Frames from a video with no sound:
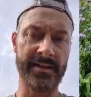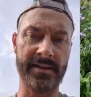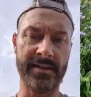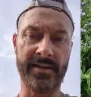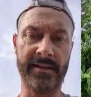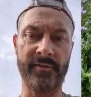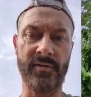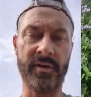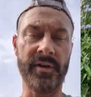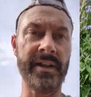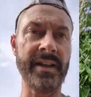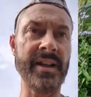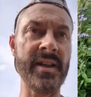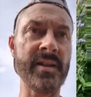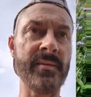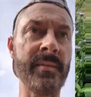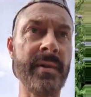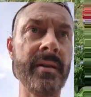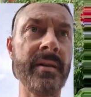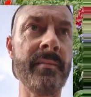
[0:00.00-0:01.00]
I've got
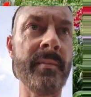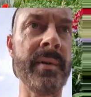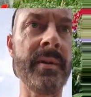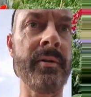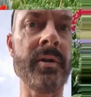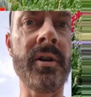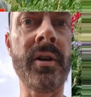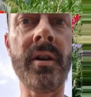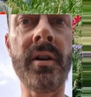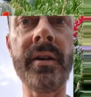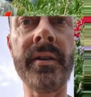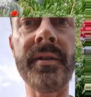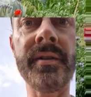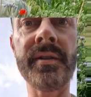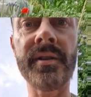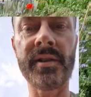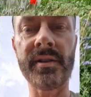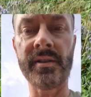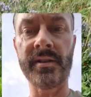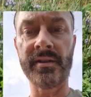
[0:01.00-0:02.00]
these milk
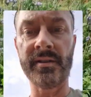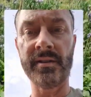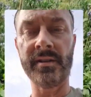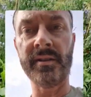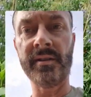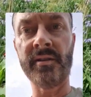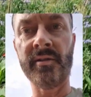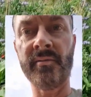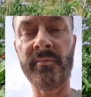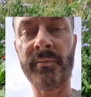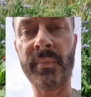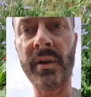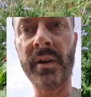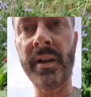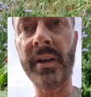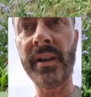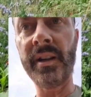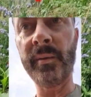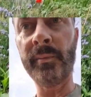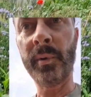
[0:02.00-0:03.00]
cartons
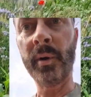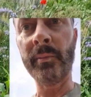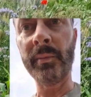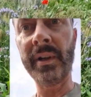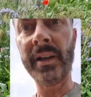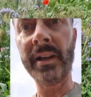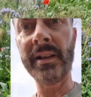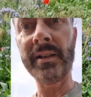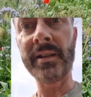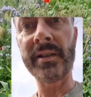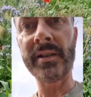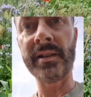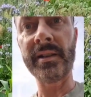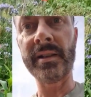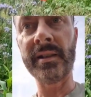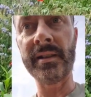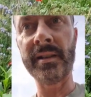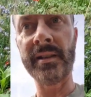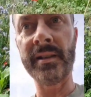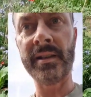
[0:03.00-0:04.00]
by the pumpkins,
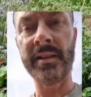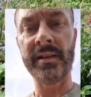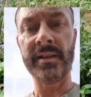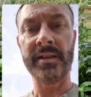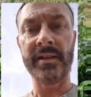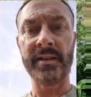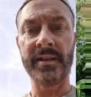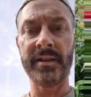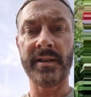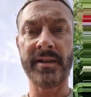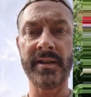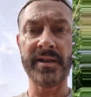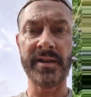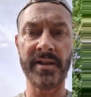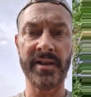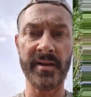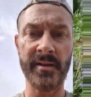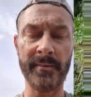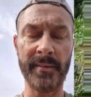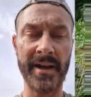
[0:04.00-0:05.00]
because
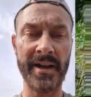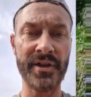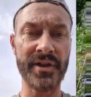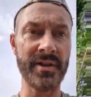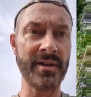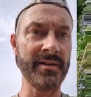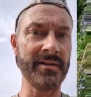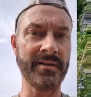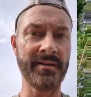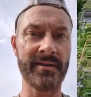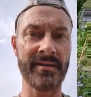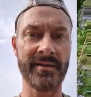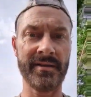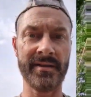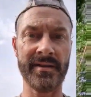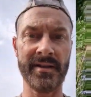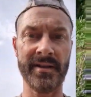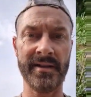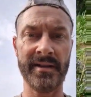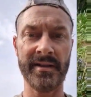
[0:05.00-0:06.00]
you can imagine
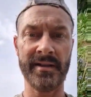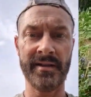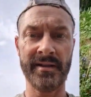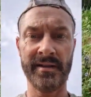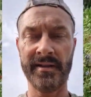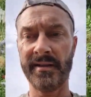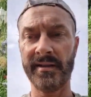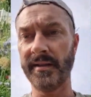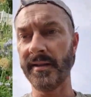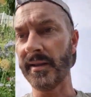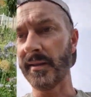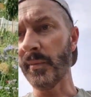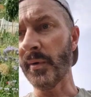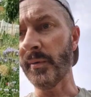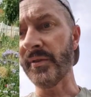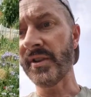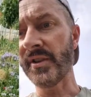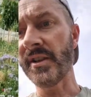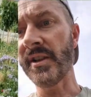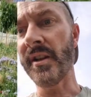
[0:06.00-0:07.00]
a
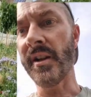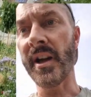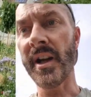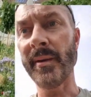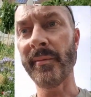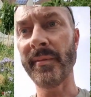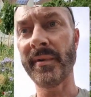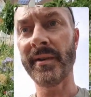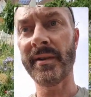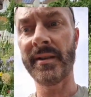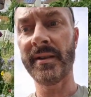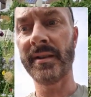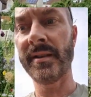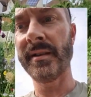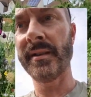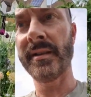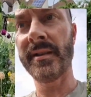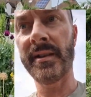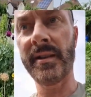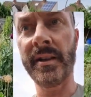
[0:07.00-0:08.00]
month's time
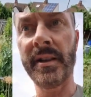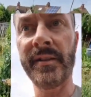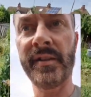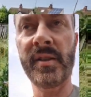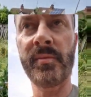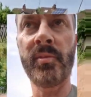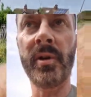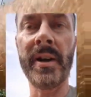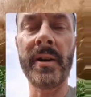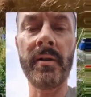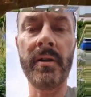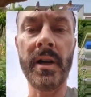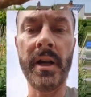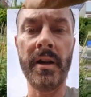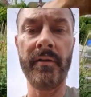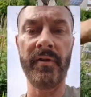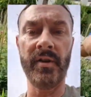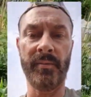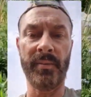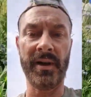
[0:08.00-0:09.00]
they'd have spread all
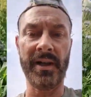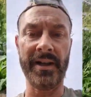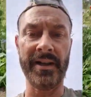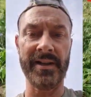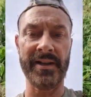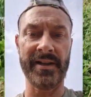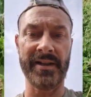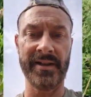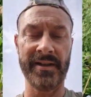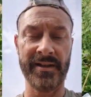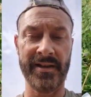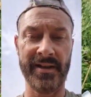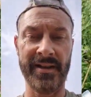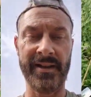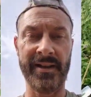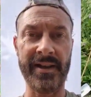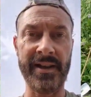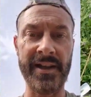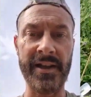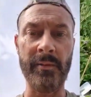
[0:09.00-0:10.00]
over the place
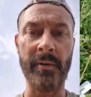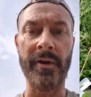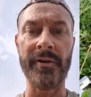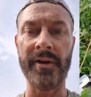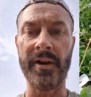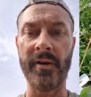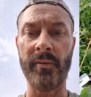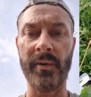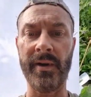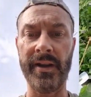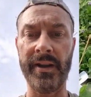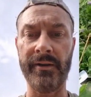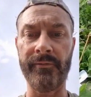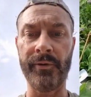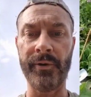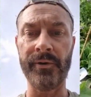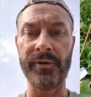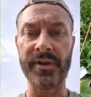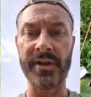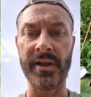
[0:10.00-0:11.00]
and you won't know where the
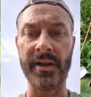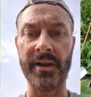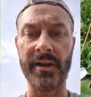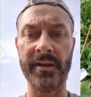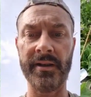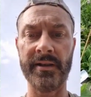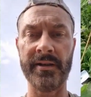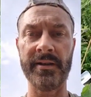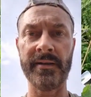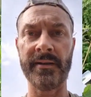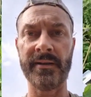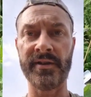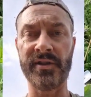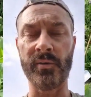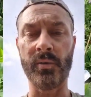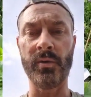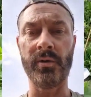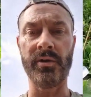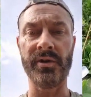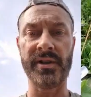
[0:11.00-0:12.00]
roots are to
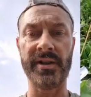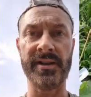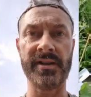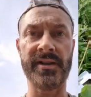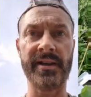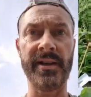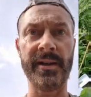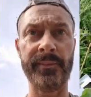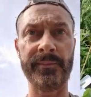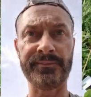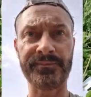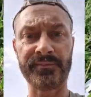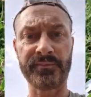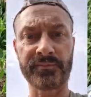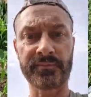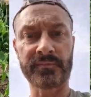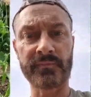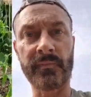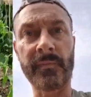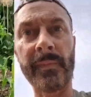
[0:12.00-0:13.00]
water. So
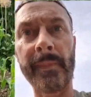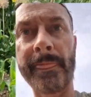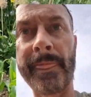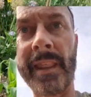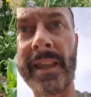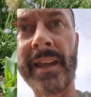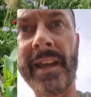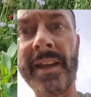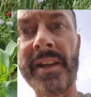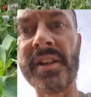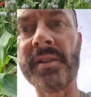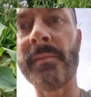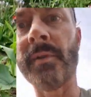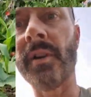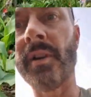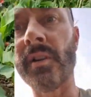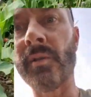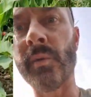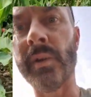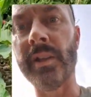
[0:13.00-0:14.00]
the canes
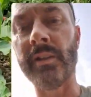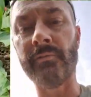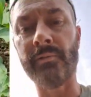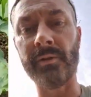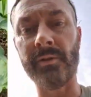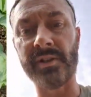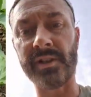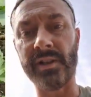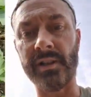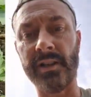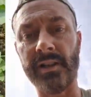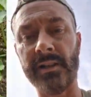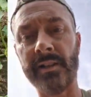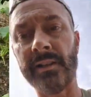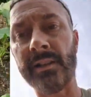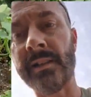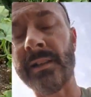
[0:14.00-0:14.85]
mark where the roots are.